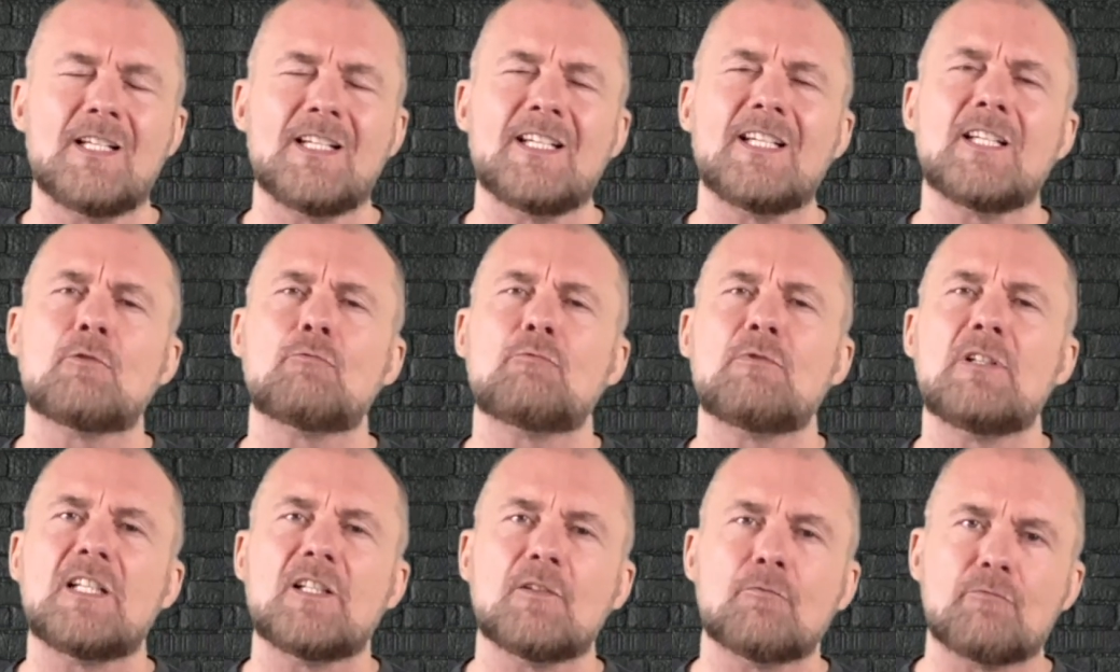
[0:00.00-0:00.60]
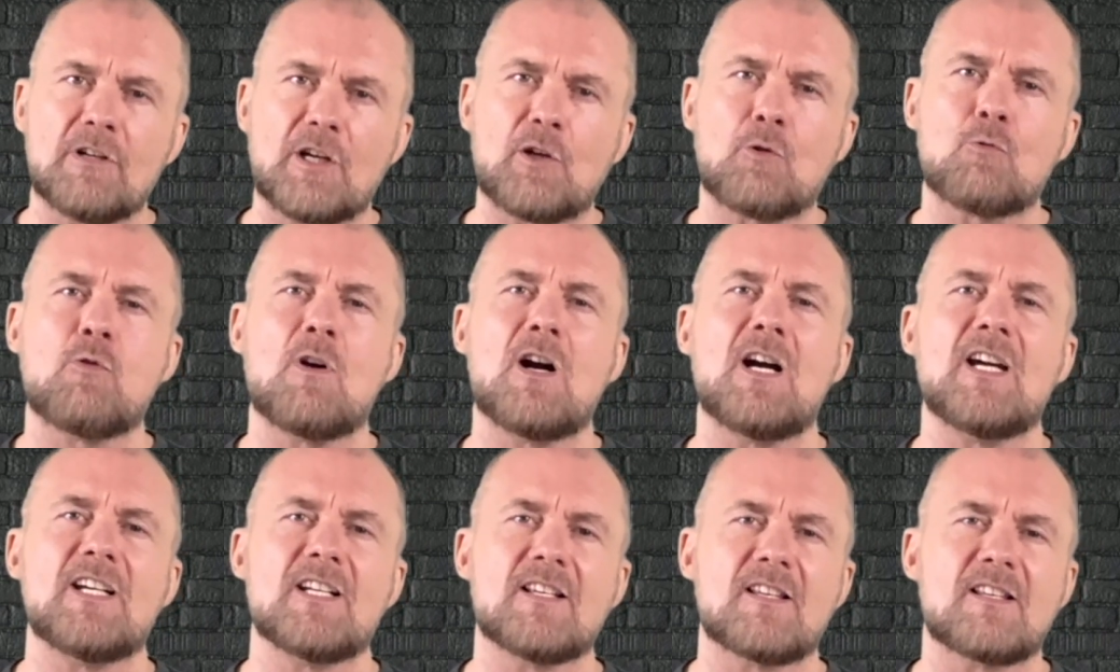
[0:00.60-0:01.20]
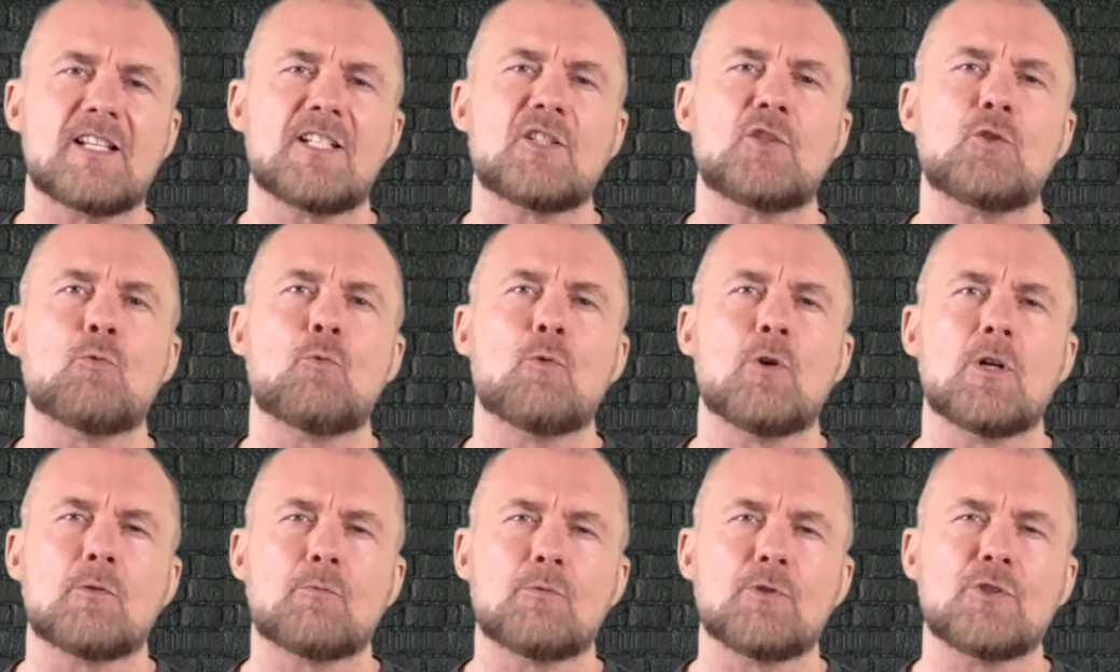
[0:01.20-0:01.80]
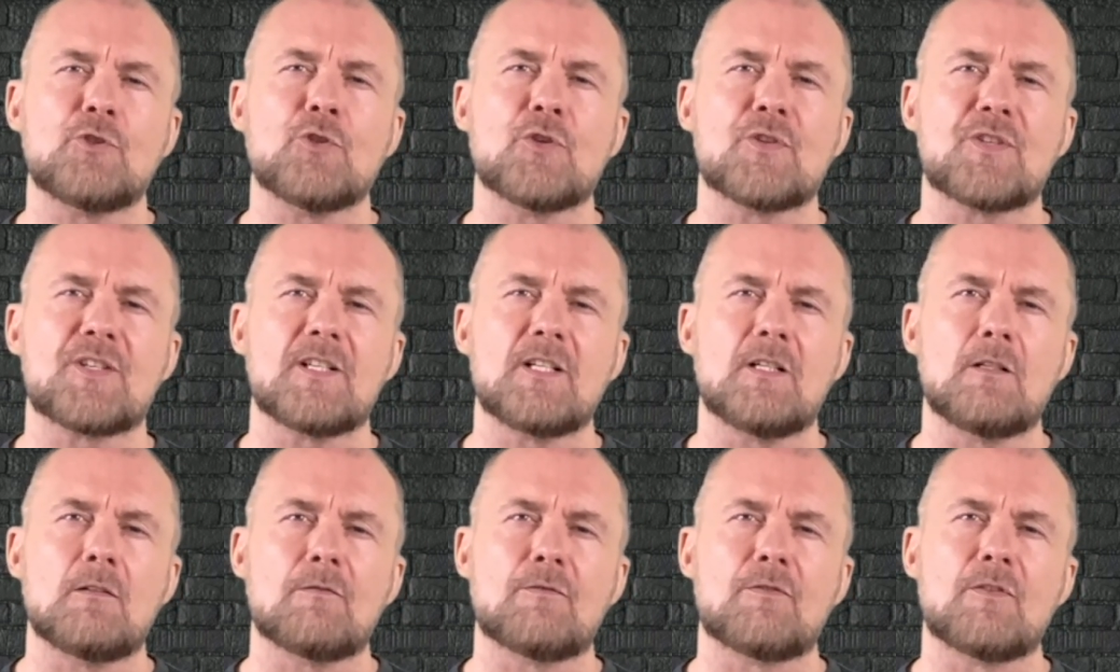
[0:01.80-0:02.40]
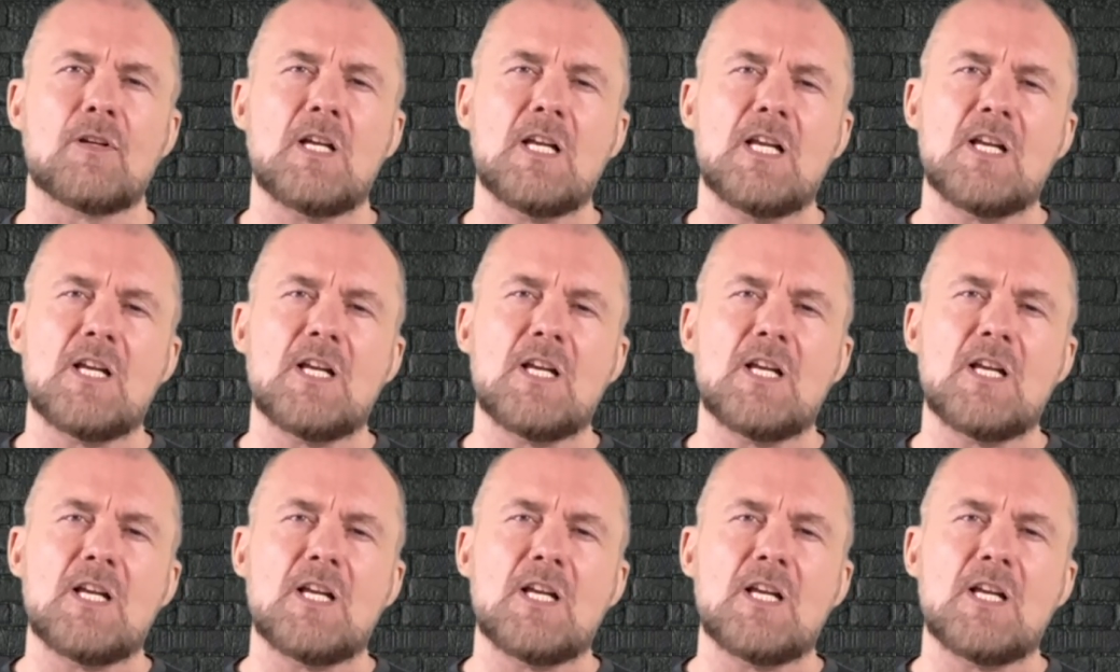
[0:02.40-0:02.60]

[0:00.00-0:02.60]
It really requires that you work with yourself.